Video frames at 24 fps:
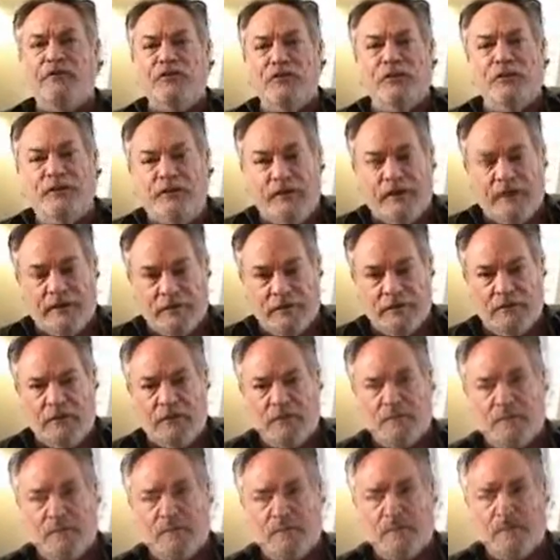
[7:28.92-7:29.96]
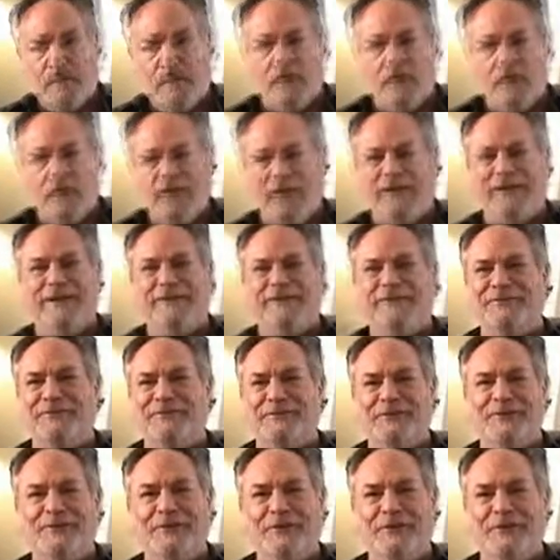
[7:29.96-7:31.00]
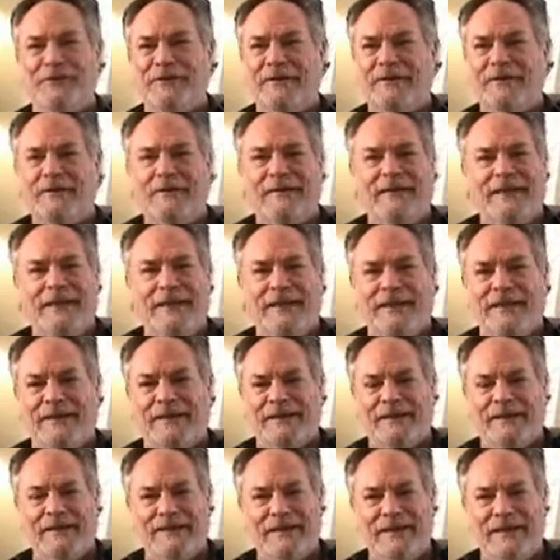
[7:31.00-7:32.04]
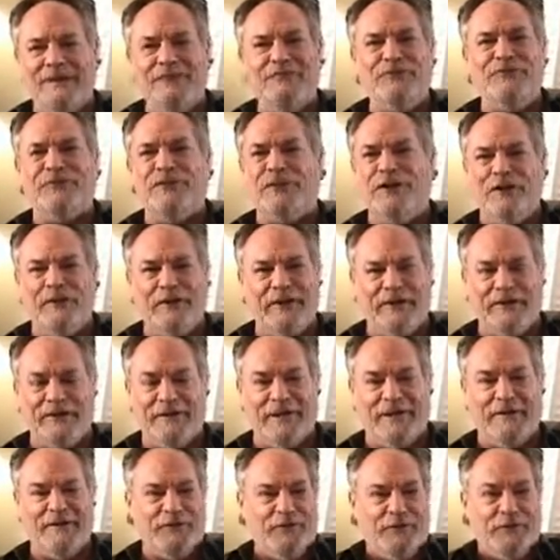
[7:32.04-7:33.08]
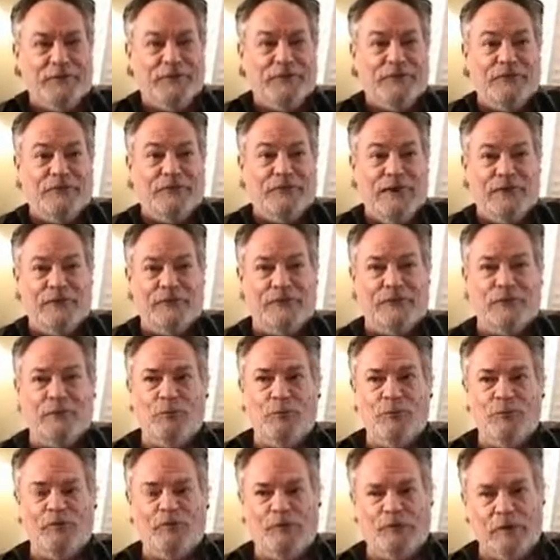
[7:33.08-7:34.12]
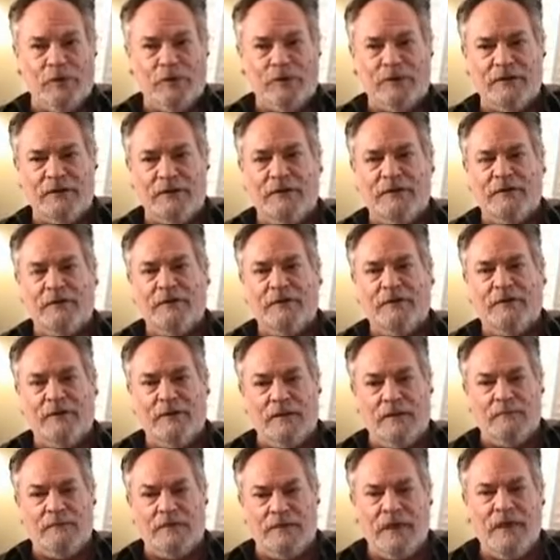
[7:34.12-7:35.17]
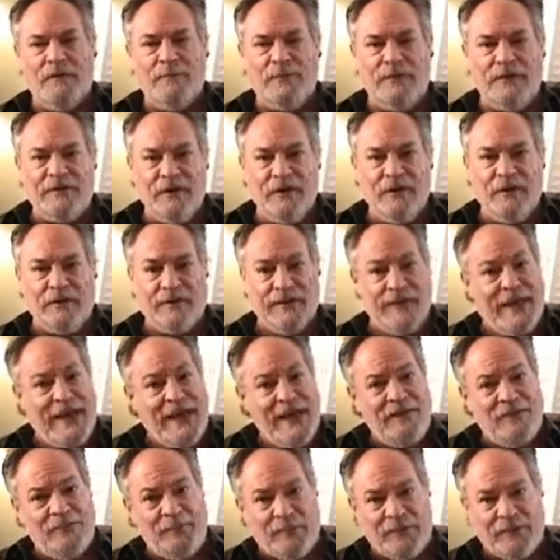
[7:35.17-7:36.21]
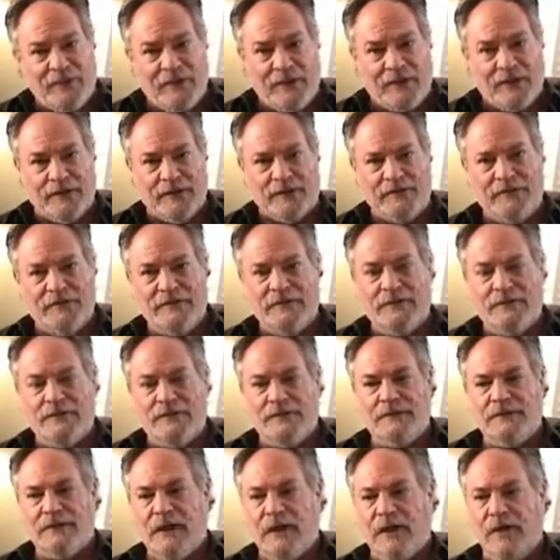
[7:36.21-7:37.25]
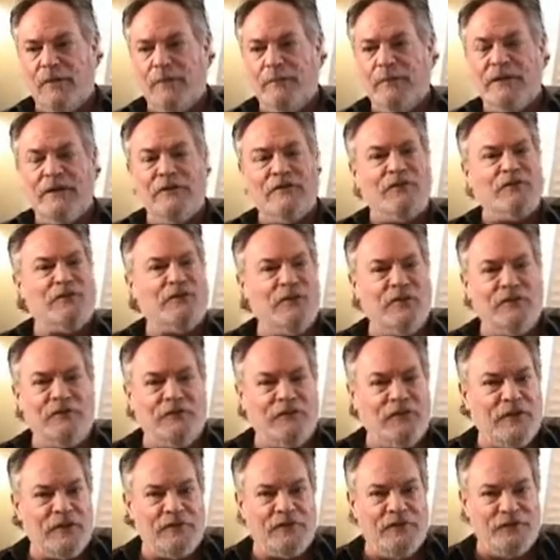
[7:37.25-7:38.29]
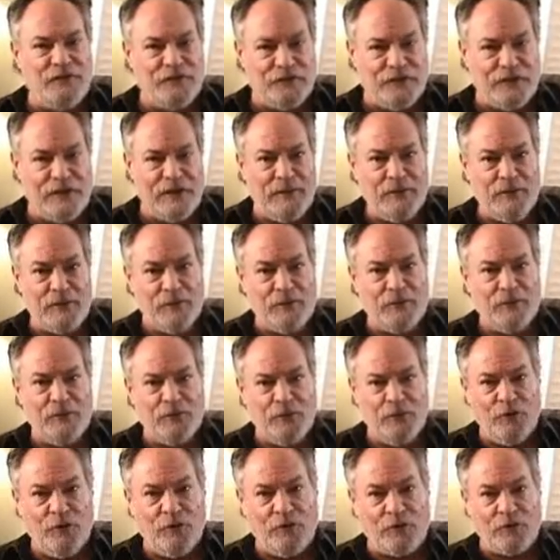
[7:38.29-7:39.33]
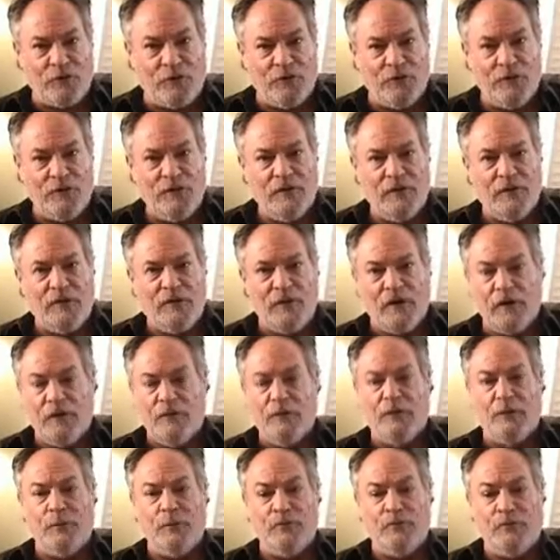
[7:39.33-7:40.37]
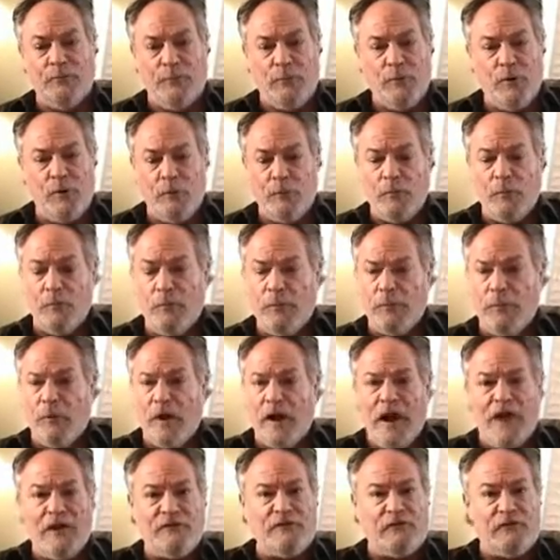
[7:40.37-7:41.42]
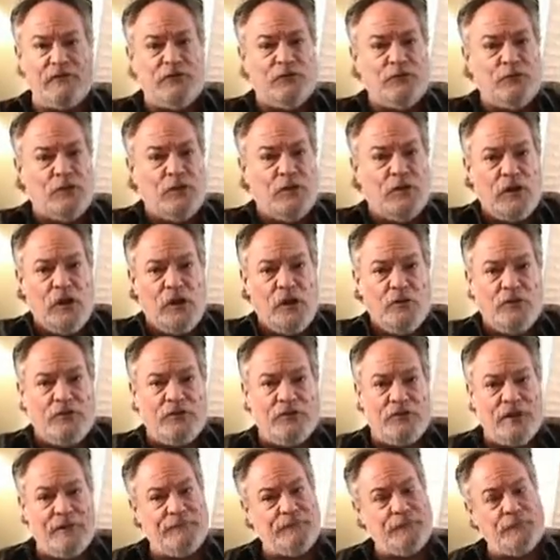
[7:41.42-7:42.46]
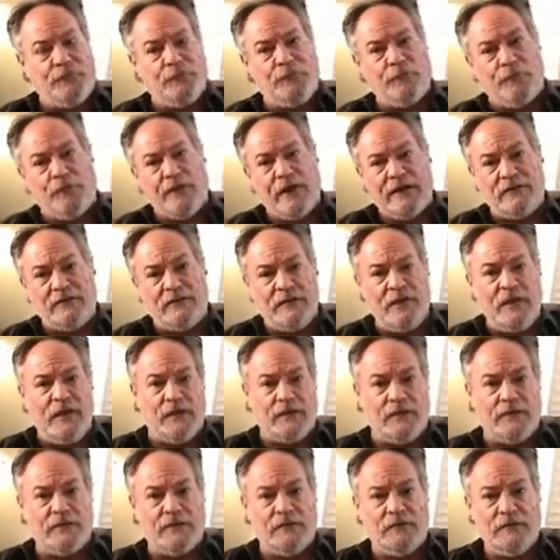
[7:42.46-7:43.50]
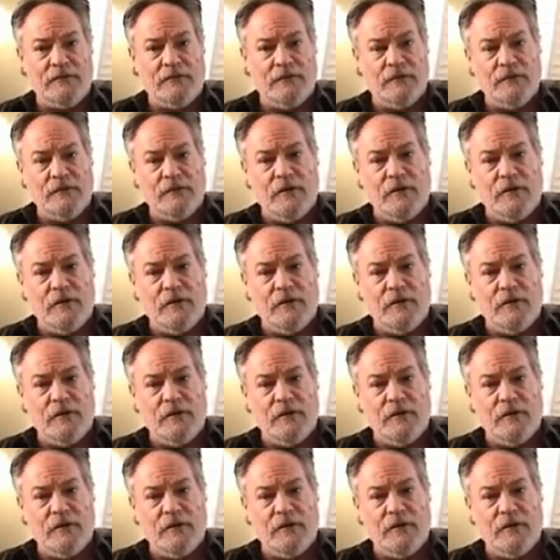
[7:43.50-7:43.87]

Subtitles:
engineering, planeteer engineering, I don't know that there's actually a word for it, can be done and has been done. And it's the same here with Earth. There was a point where we were actually too close after a direct hit